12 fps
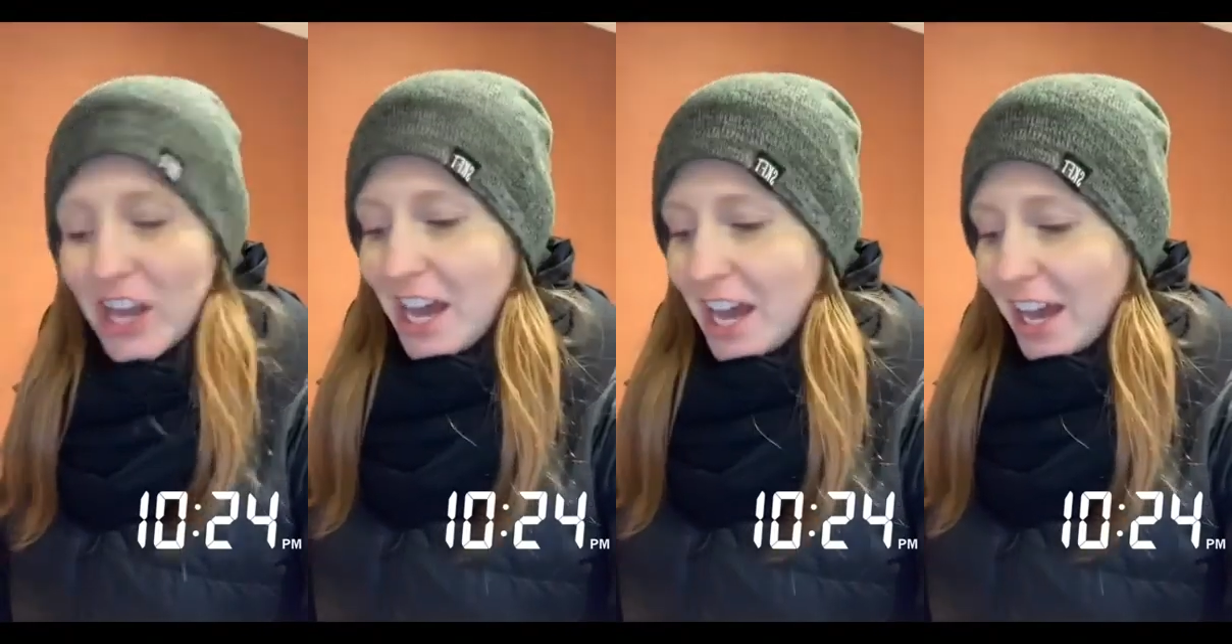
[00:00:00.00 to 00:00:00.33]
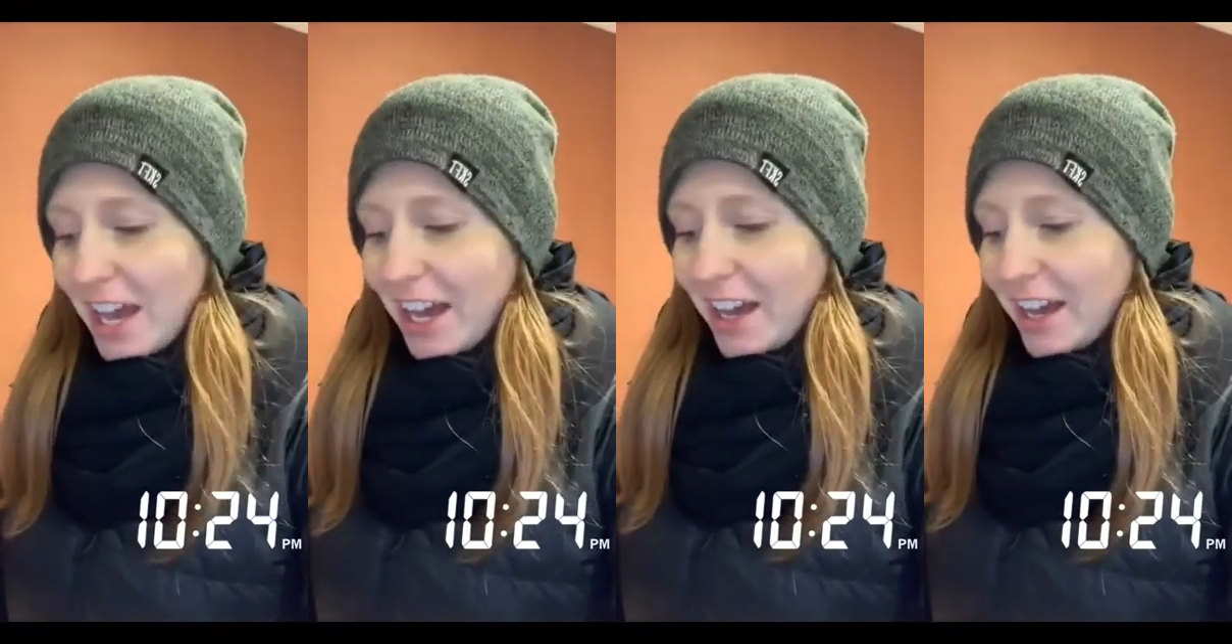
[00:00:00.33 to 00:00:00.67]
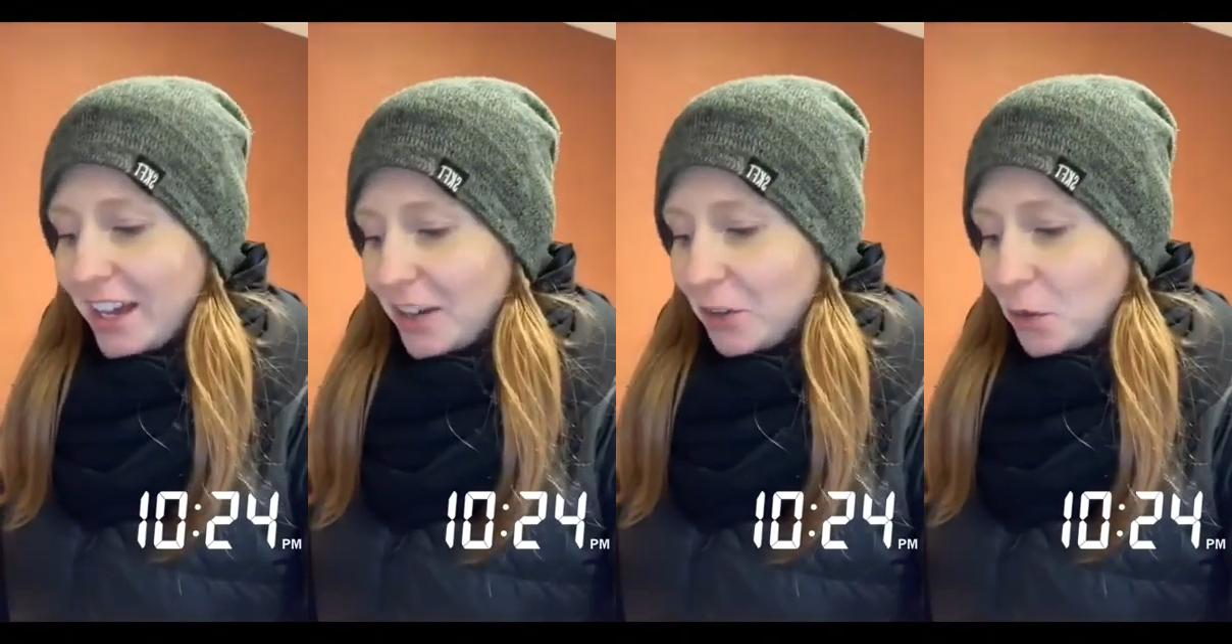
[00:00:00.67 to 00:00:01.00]
at a
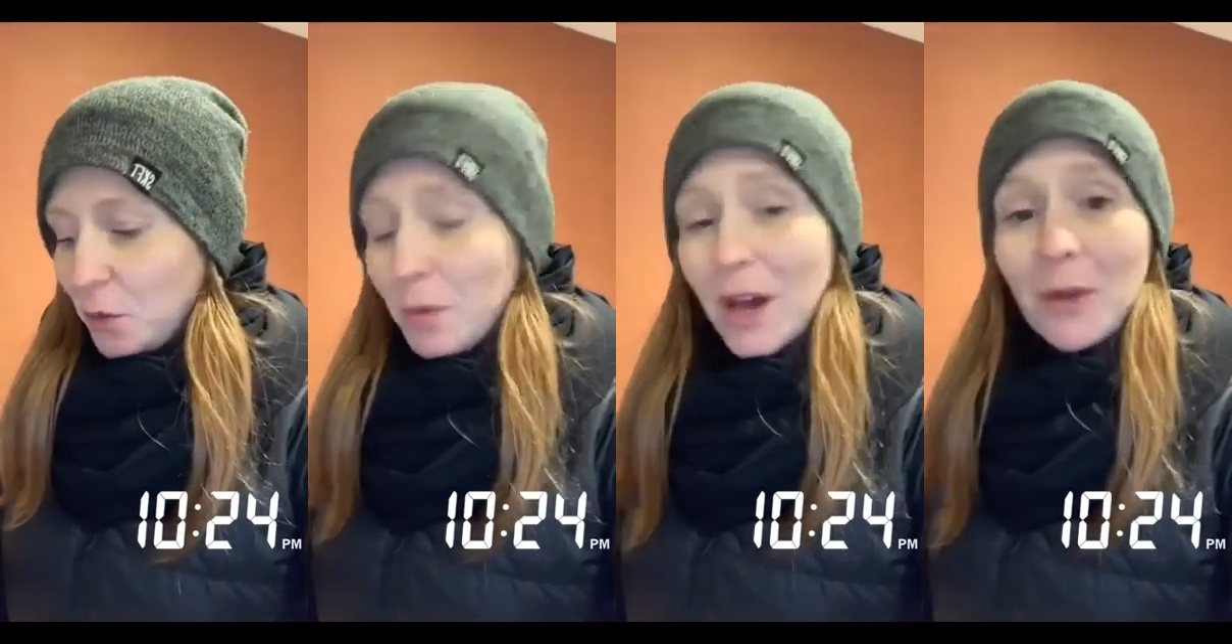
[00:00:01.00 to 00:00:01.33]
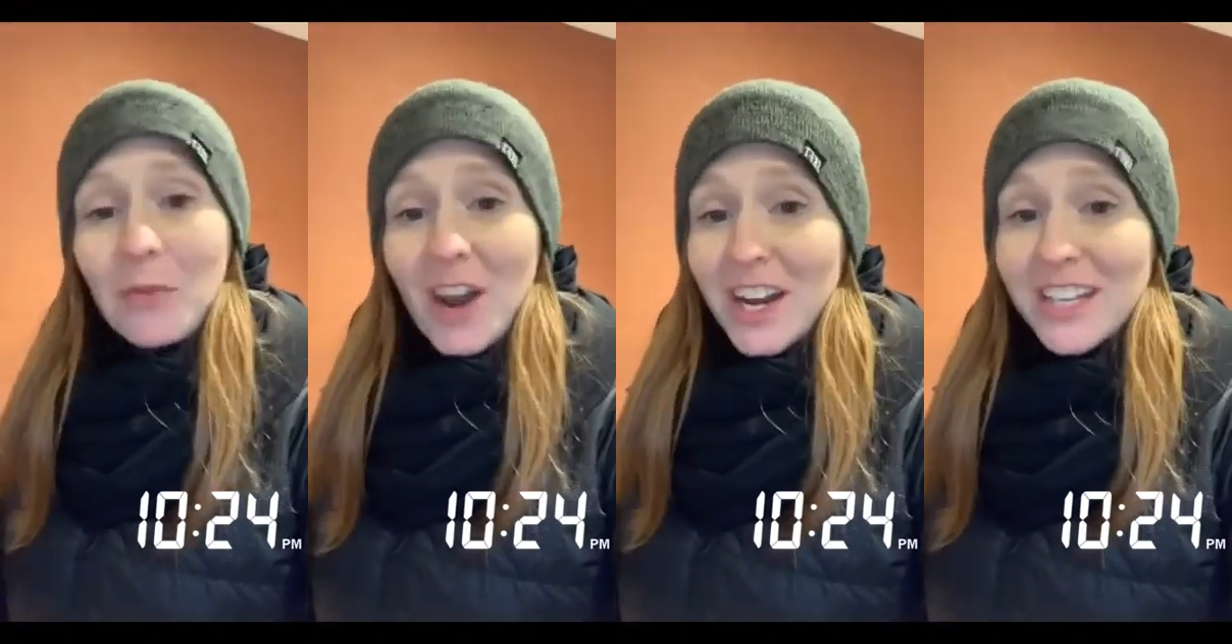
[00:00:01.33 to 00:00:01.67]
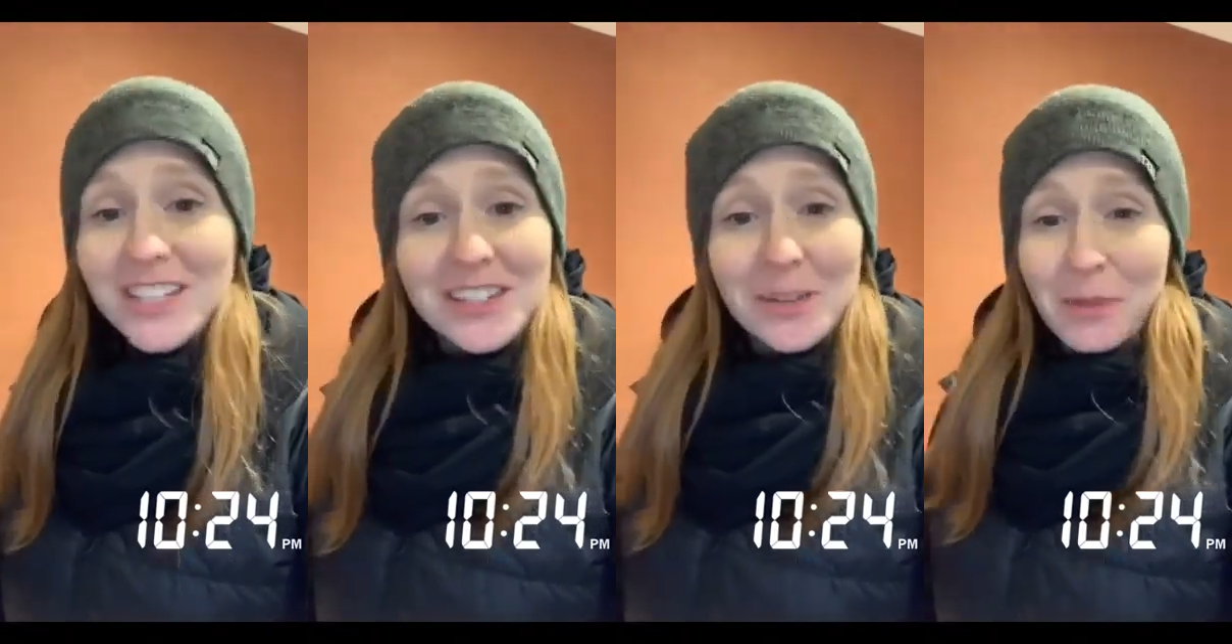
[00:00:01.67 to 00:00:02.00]
local pub, ran into
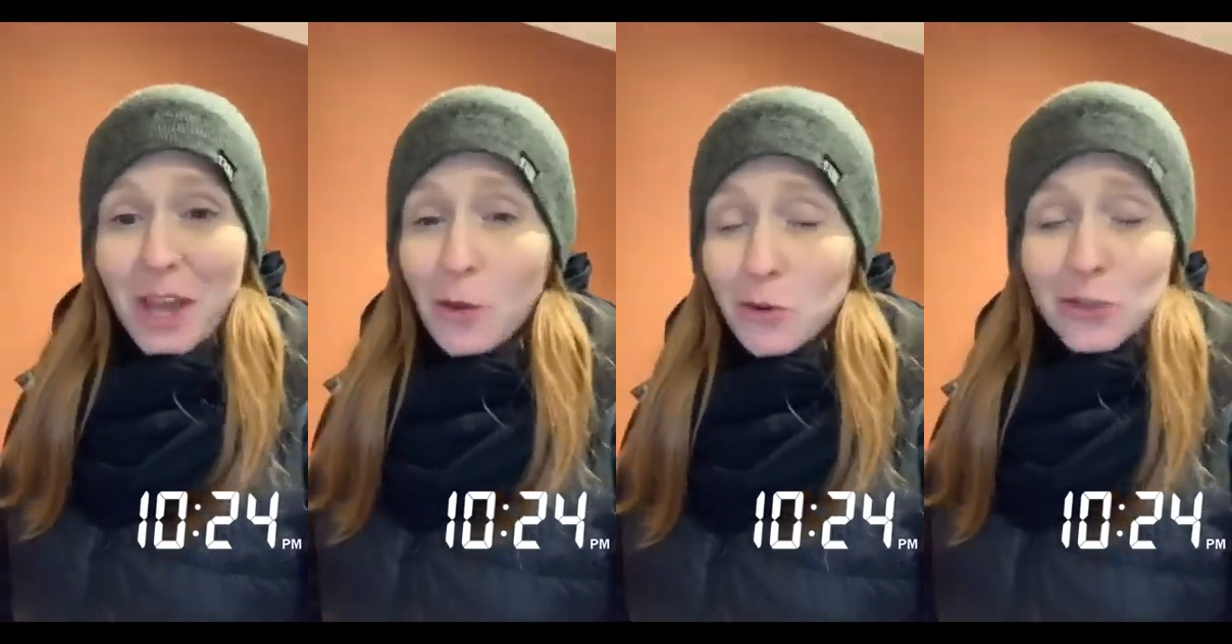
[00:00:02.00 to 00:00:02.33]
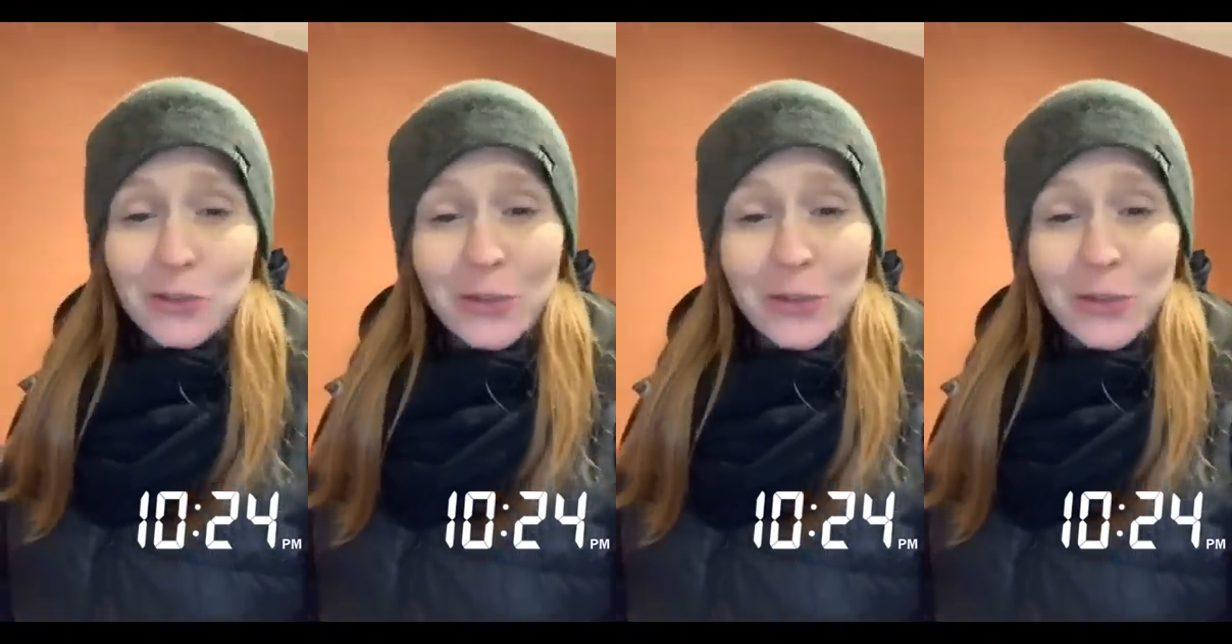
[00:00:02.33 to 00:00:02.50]
some Couchsurfers